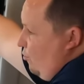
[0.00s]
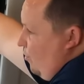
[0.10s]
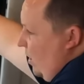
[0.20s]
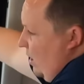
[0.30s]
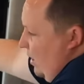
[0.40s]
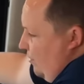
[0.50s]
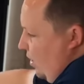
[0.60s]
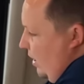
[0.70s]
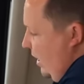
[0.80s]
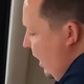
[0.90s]
really,
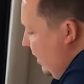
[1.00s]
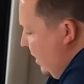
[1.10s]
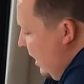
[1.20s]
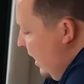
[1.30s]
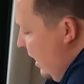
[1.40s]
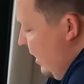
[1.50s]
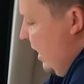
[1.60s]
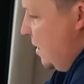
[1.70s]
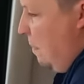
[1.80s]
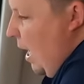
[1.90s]
really nice.
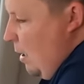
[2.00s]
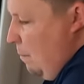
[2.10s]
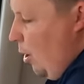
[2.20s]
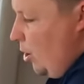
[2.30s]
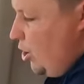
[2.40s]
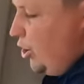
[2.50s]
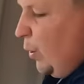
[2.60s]
These bottom parts